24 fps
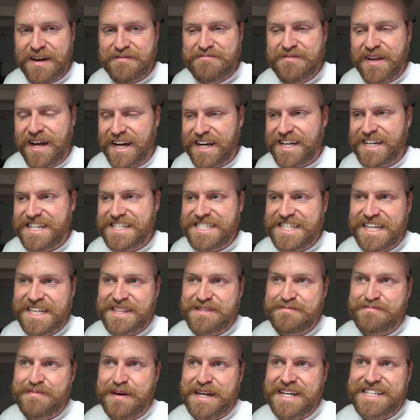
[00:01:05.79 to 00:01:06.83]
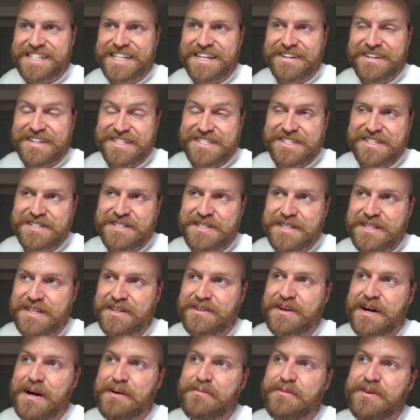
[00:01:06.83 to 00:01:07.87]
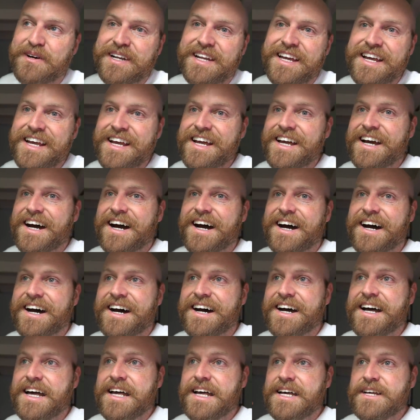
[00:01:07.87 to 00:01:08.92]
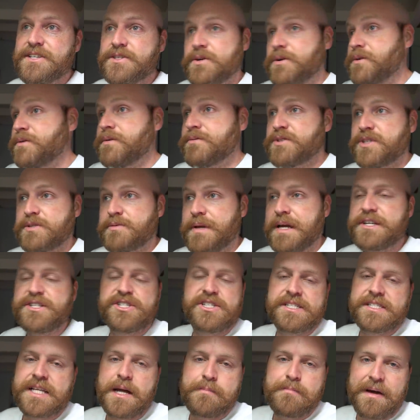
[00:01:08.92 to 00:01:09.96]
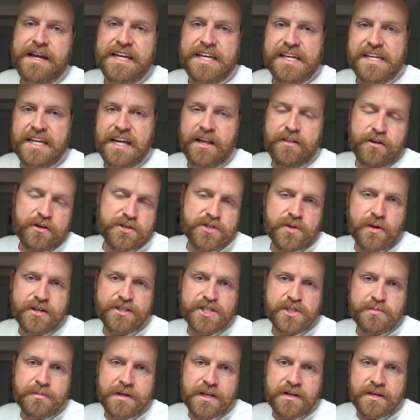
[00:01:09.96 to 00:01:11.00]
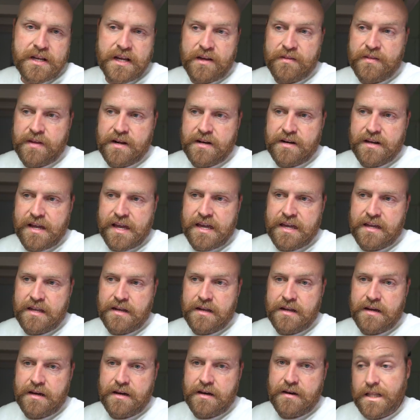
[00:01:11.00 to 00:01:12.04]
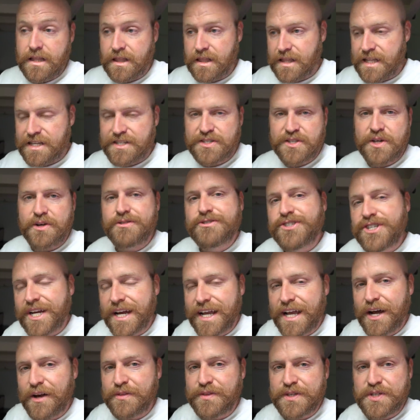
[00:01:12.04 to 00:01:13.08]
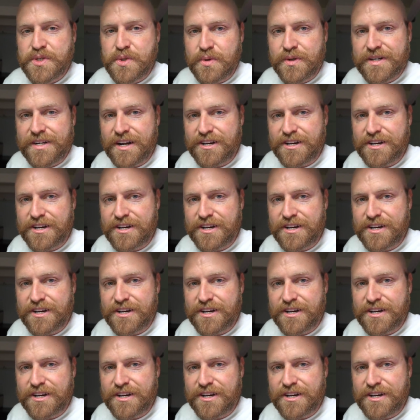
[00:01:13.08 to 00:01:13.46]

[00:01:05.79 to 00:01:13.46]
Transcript: I'm not gonna take the bike down. It's need to grab one. Uh, so just and she's not biking either, so I'll just meet her down there and uh, let's go check out the Tour